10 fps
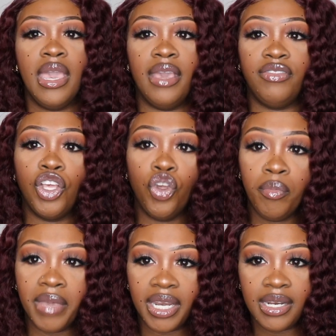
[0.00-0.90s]
If the
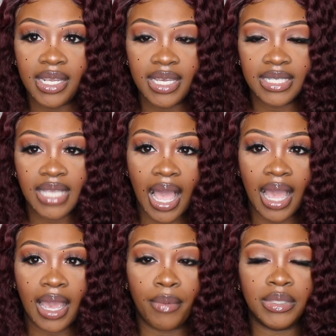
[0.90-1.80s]
humidity is
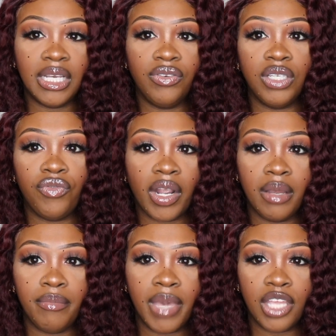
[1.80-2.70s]
high, I would definitely
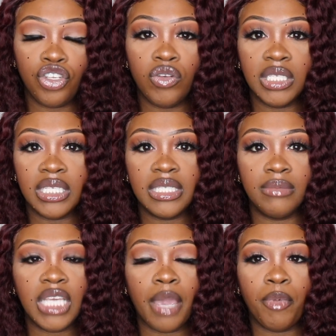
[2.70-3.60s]
recommend using
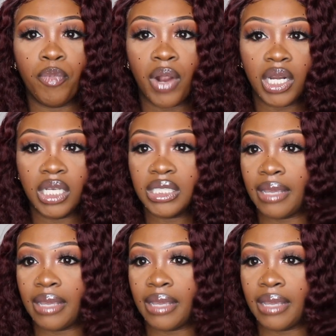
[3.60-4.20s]
some type of product,